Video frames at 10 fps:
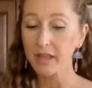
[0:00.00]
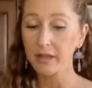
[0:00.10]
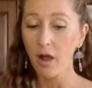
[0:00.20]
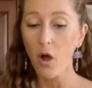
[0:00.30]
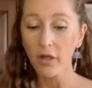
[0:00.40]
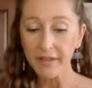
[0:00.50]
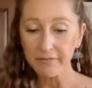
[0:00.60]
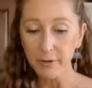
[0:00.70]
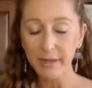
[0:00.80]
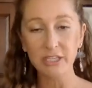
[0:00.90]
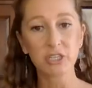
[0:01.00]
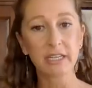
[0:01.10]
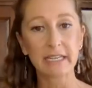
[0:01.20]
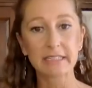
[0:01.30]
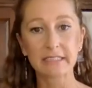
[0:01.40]
All the information
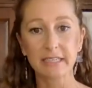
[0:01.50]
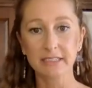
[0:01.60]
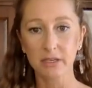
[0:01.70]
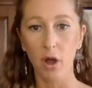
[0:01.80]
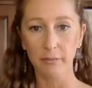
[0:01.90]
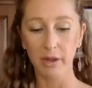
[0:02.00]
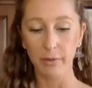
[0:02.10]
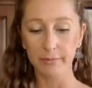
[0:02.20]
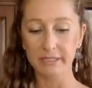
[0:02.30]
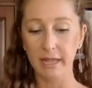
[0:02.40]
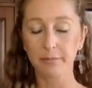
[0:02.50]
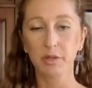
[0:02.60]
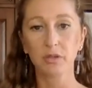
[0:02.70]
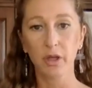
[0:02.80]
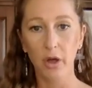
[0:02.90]
is listed on my website
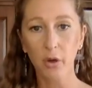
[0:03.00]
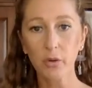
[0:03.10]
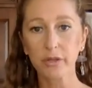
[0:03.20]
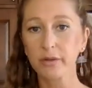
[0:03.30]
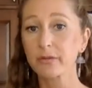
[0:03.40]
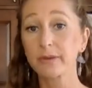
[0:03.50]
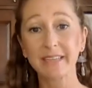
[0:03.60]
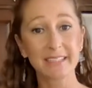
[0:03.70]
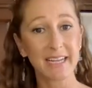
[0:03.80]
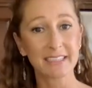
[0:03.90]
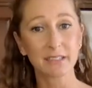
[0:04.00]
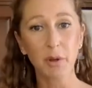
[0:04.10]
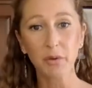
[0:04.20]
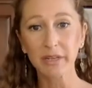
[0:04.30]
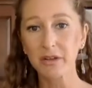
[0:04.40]
below. You can read the
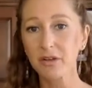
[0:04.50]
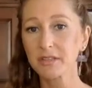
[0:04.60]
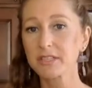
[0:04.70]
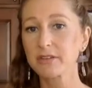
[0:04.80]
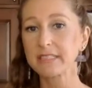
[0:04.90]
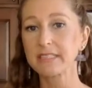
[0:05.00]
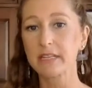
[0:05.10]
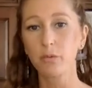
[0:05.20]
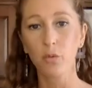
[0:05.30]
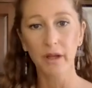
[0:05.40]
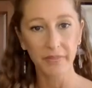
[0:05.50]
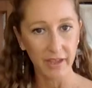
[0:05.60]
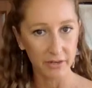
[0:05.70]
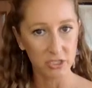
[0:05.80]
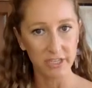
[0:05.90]
testimonials. You can see what the
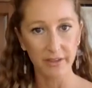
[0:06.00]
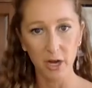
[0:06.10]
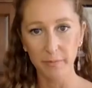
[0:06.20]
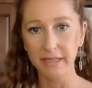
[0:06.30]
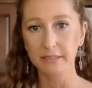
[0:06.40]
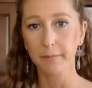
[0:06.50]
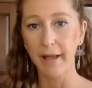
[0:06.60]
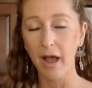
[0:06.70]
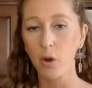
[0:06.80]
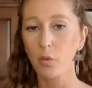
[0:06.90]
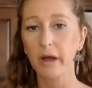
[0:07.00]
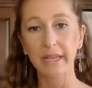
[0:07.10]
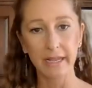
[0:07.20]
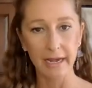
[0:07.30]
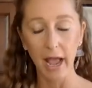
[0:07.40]
energy therapy is about, what it
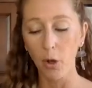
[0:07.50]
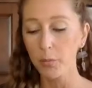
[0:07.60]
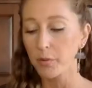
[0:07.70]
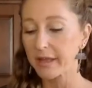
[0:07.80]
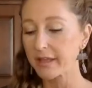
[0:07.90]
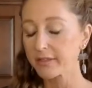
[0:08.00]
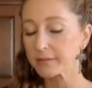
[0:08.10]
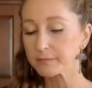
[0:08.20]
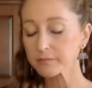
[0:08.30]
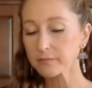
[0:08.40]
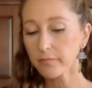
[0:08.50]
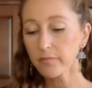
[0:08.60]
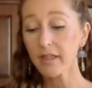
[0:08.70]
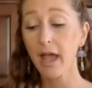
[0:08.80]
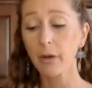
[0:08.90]
can help with,
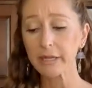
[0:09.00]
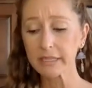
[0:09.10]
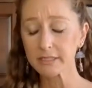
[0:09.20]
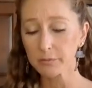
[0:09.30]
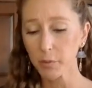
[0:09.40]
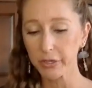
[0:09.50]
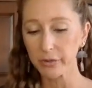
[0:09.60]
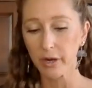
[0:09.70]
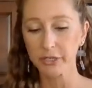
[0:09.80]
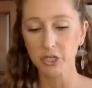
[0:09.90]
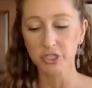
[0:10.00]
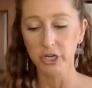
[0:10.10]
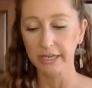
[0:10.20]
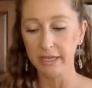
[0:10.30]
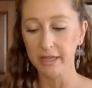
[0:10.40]
how it can support you on your
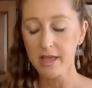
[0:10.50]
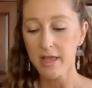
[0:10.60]
journey.